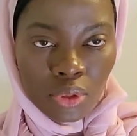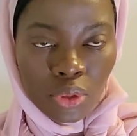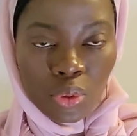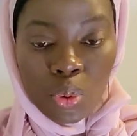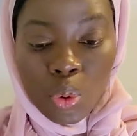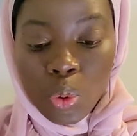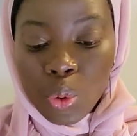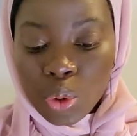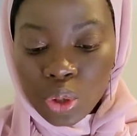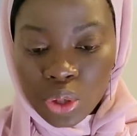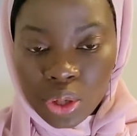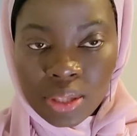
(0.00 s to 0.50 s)

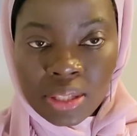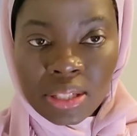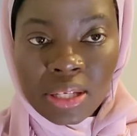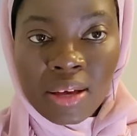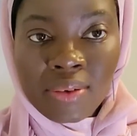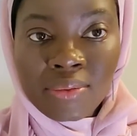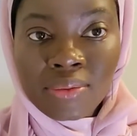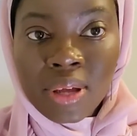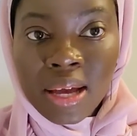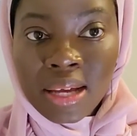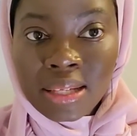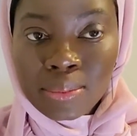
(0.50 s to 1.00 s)
you owe
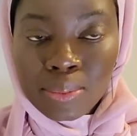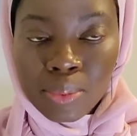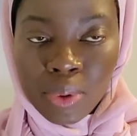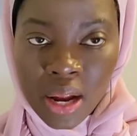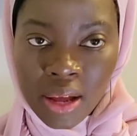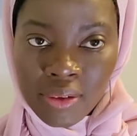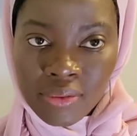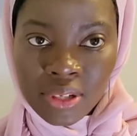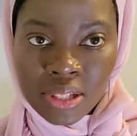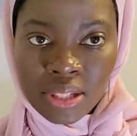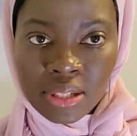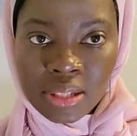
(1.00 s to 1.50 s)
yourself that
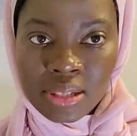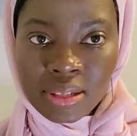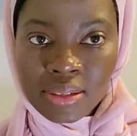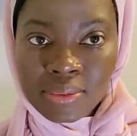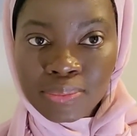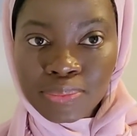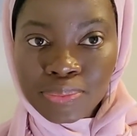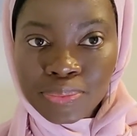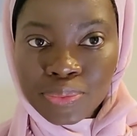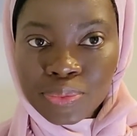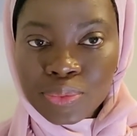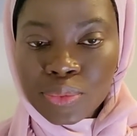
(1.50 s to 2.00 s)
privacy.
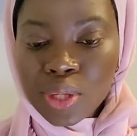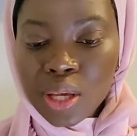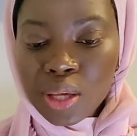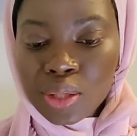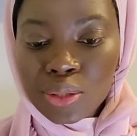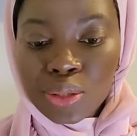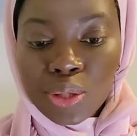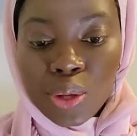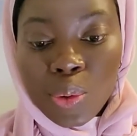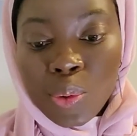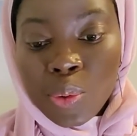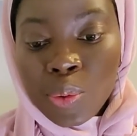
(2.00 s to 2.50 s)

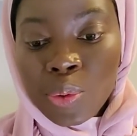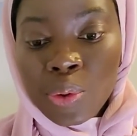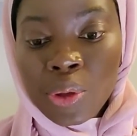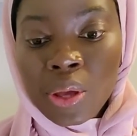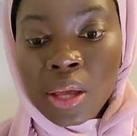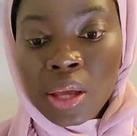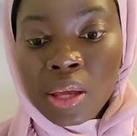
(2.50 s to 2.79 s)
So